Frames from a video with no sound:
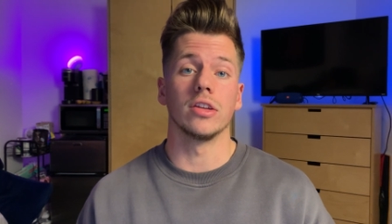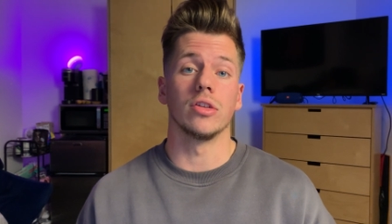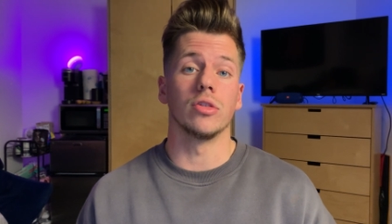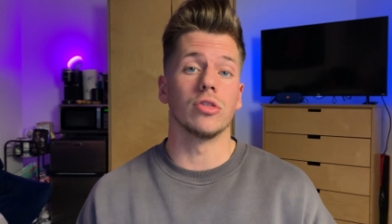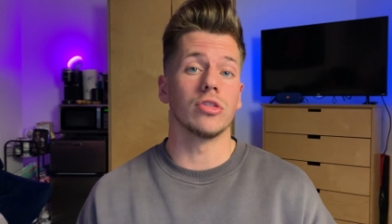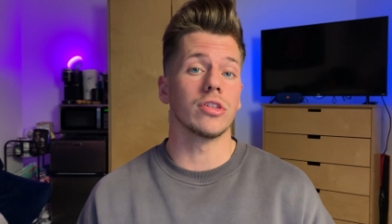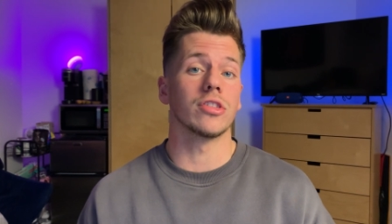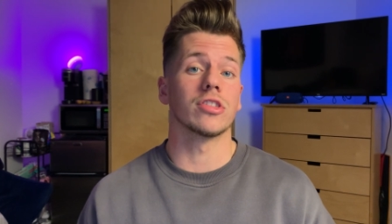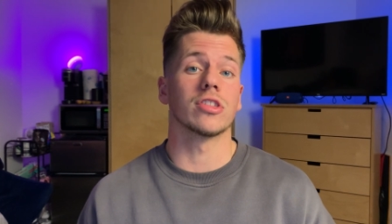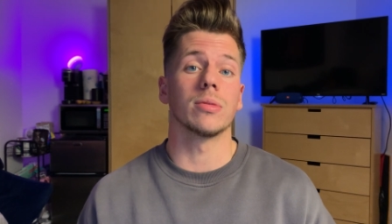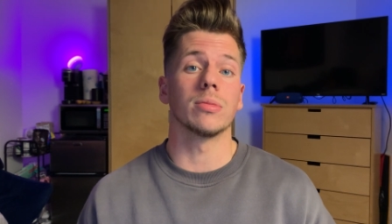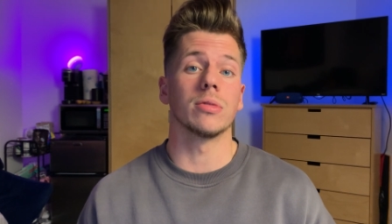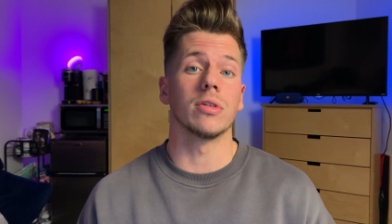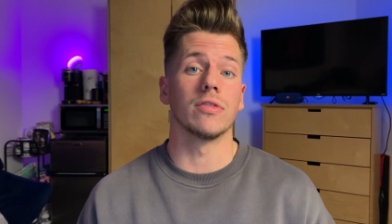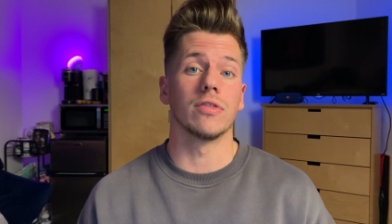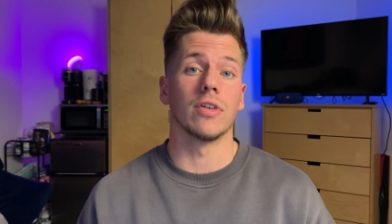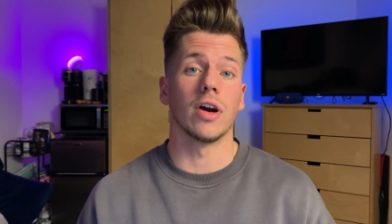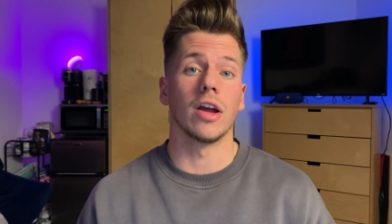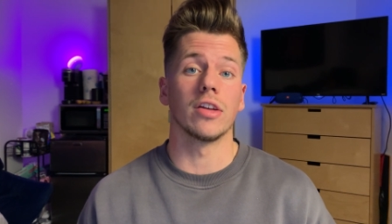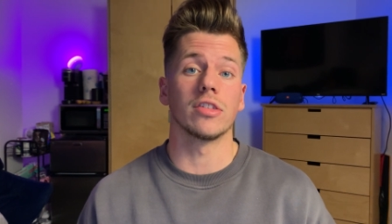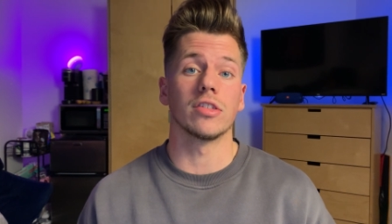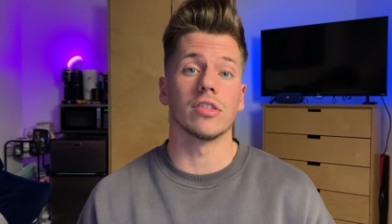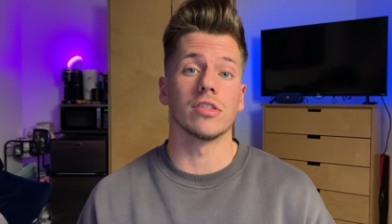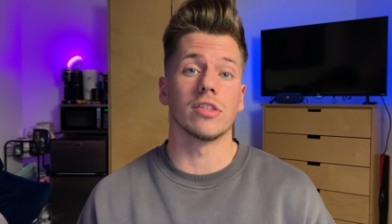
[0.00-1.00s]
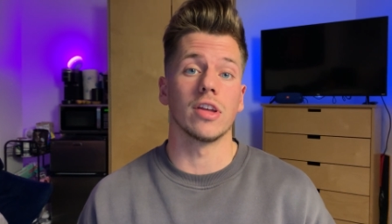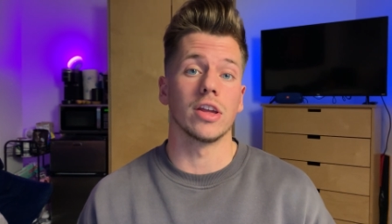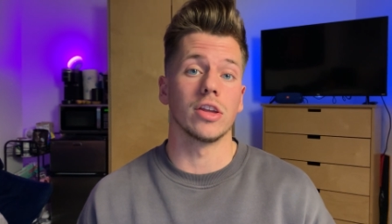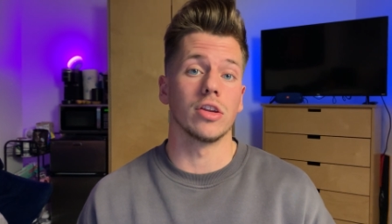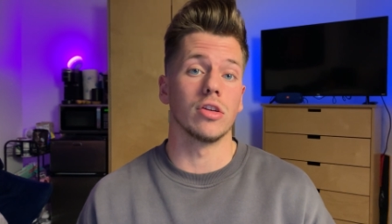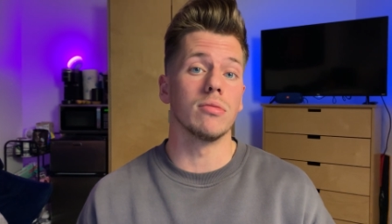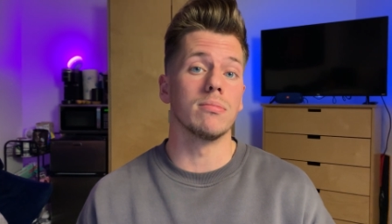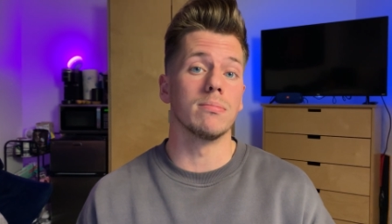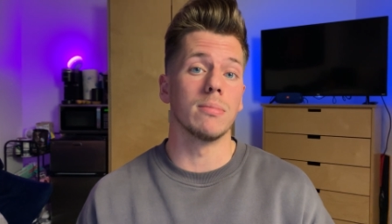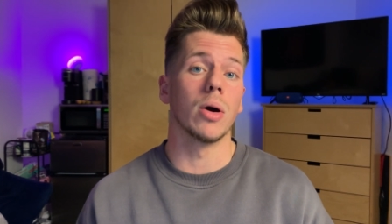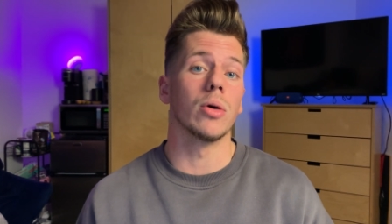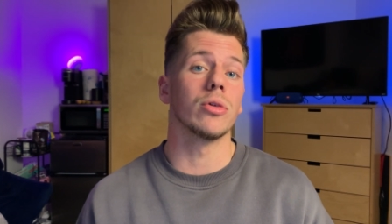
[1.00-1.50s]
using some devices that
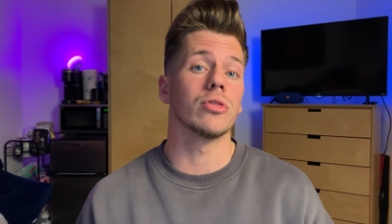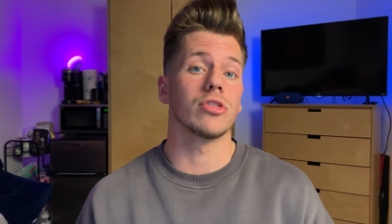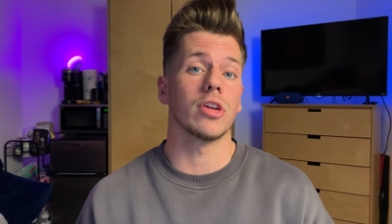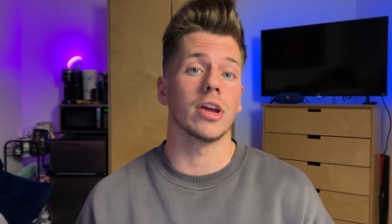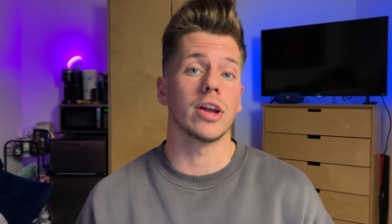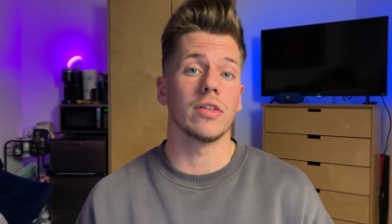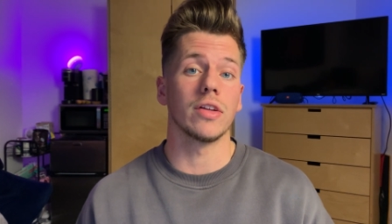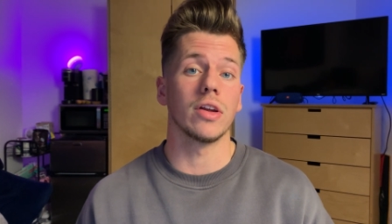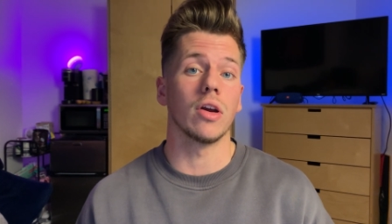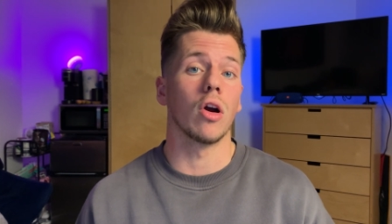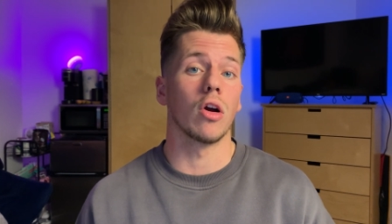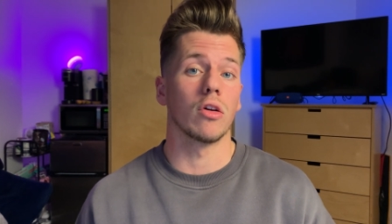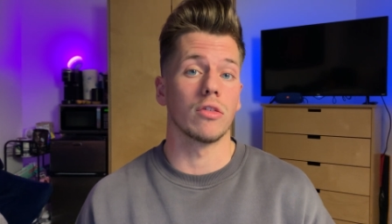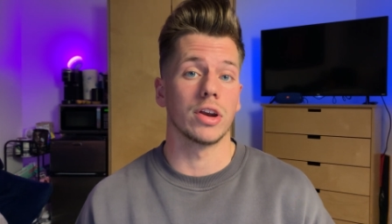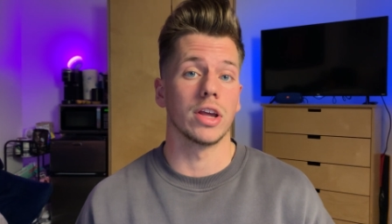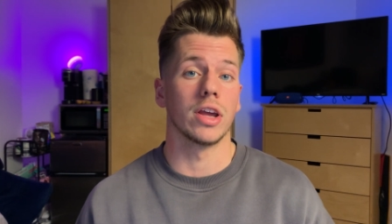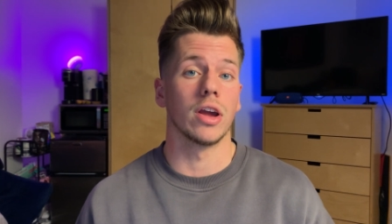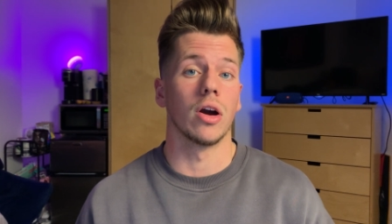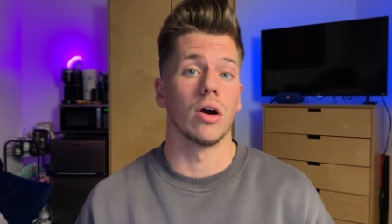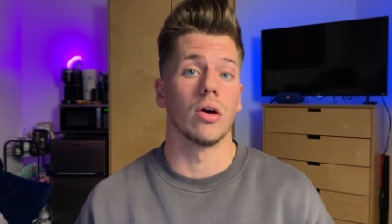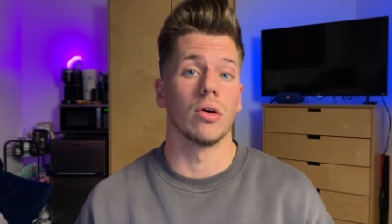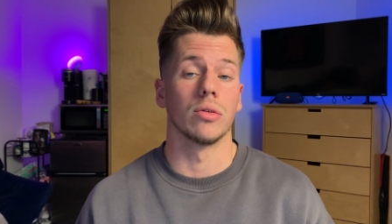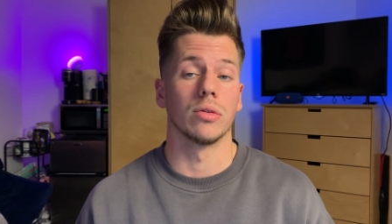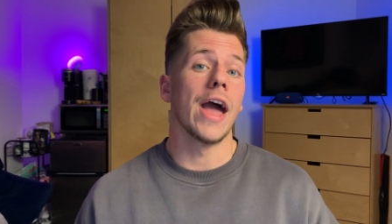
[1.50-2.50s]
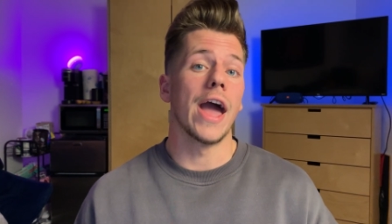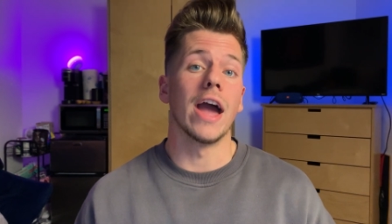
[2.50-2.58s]
you most likely already own.